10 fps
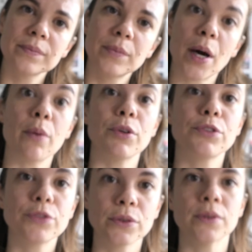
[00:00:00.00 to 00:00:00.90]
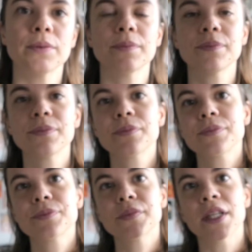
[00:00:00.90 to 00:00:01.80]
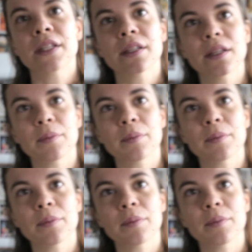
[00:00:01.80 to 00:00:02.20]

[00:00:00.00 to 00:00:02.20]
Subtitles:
powerful, and